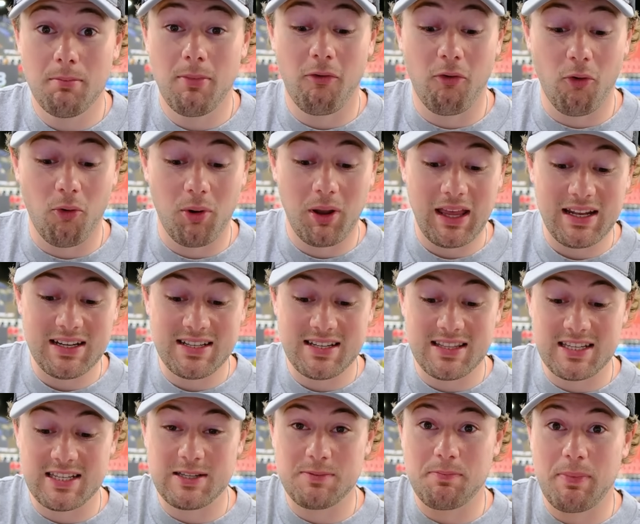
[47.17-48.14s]
before we get into
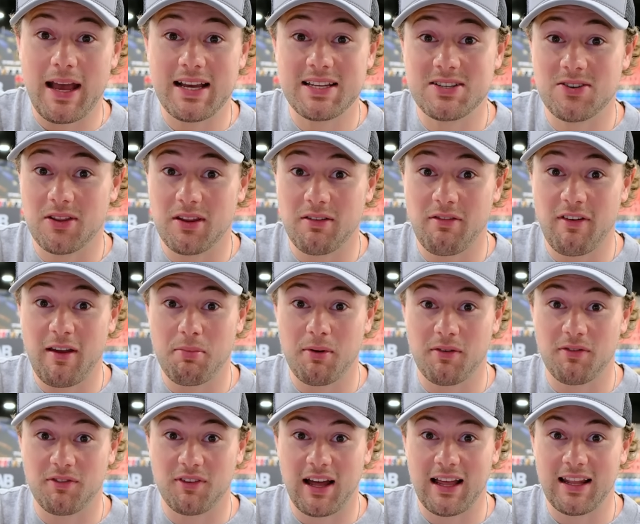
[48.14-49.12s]
the specs on the Vapor
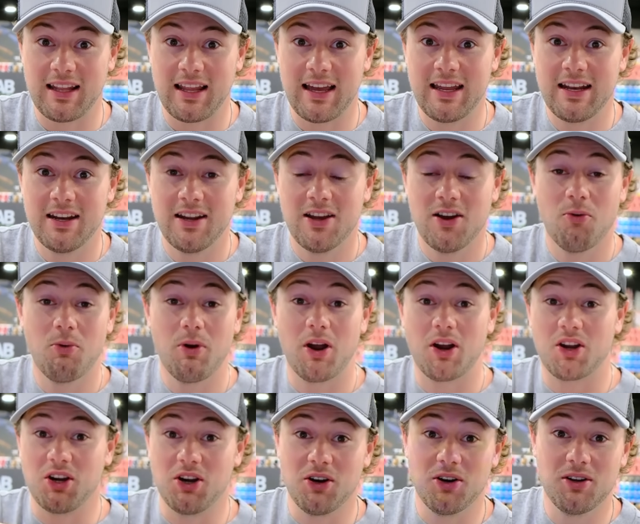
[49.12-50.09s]
FLYLITE, we are
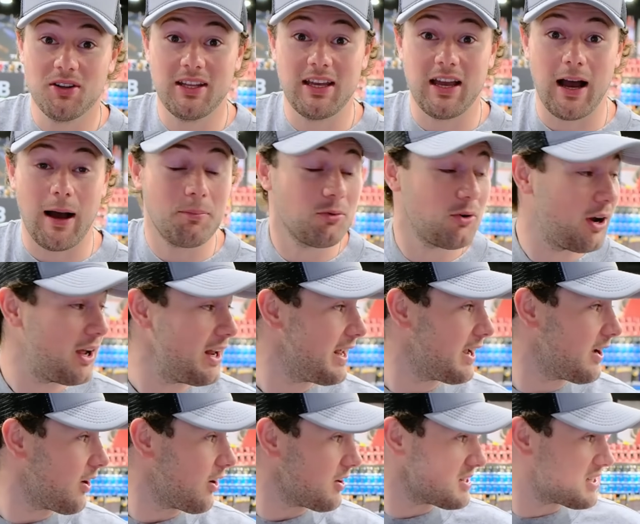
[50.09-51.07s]
currently
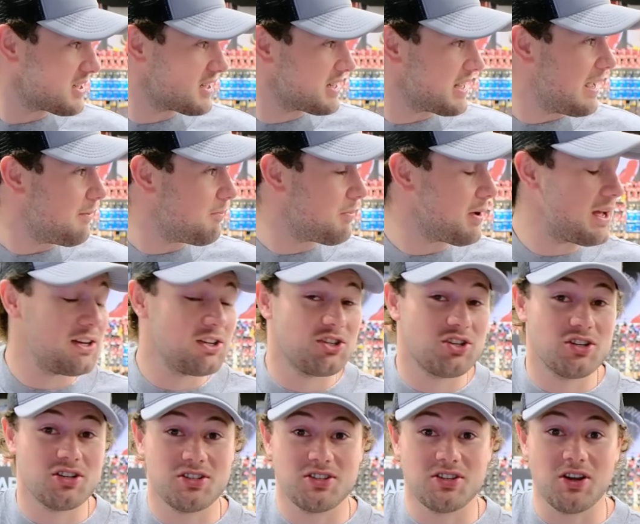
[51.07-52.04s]
upgrading our skate
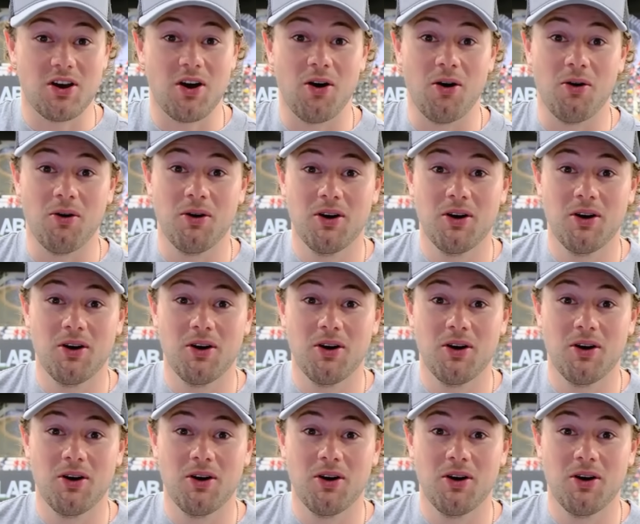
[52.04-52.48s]
bench, so